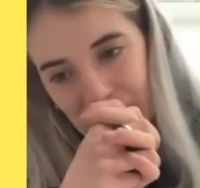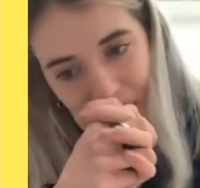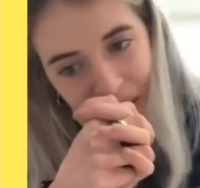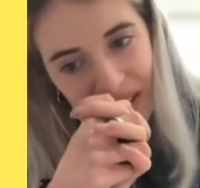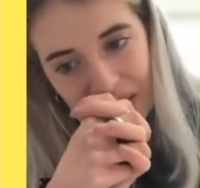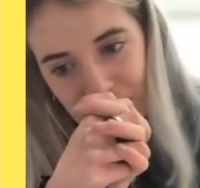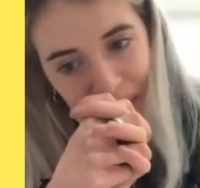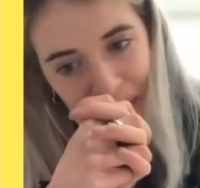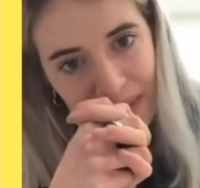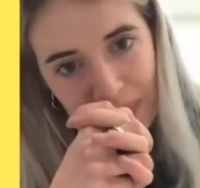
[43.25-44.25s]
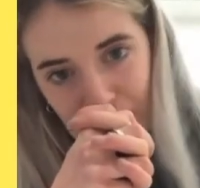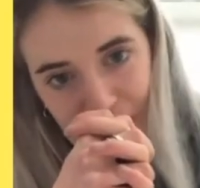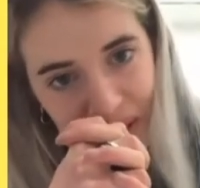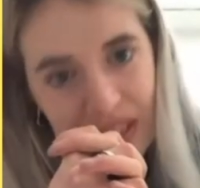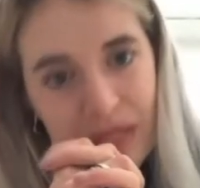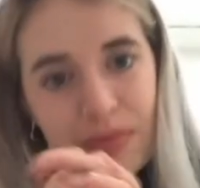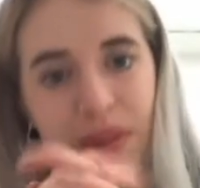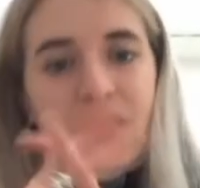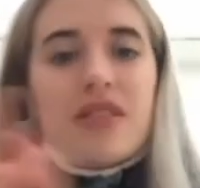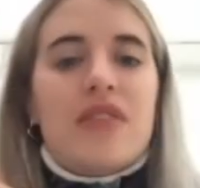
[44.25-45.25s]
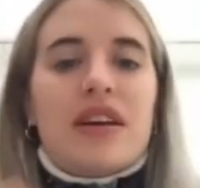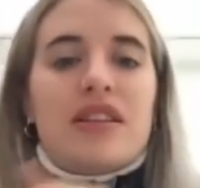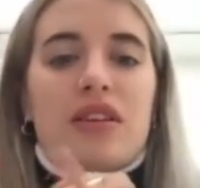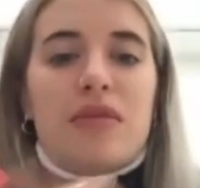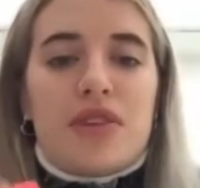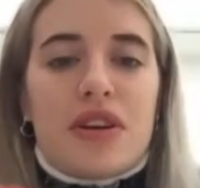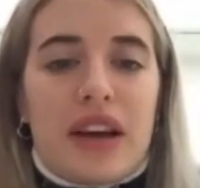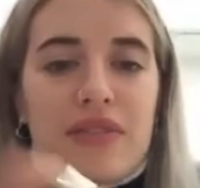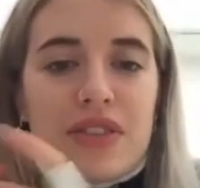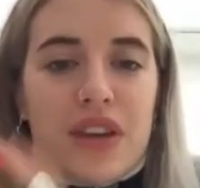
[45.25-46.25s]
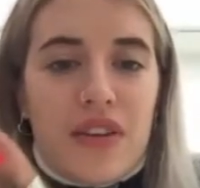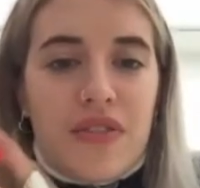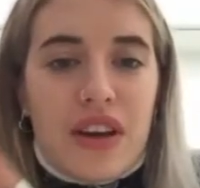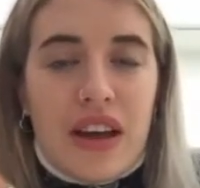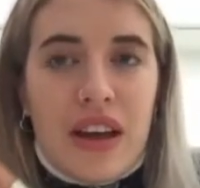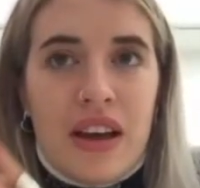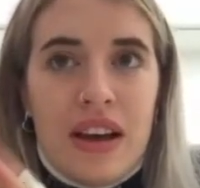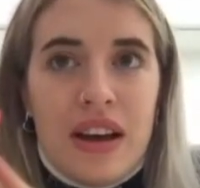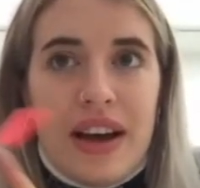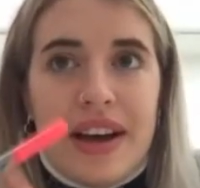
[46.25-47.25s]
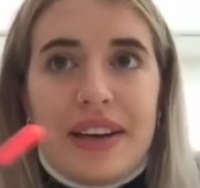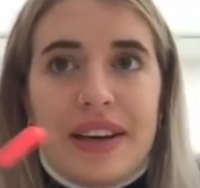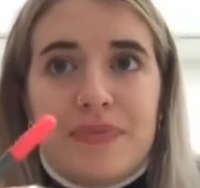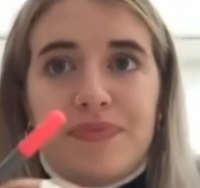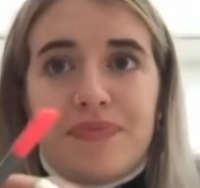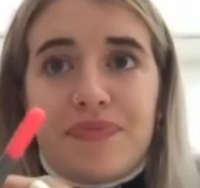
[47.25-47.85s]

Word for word: kind of um, other disciplines and stuff like sculpture, like photography. Um,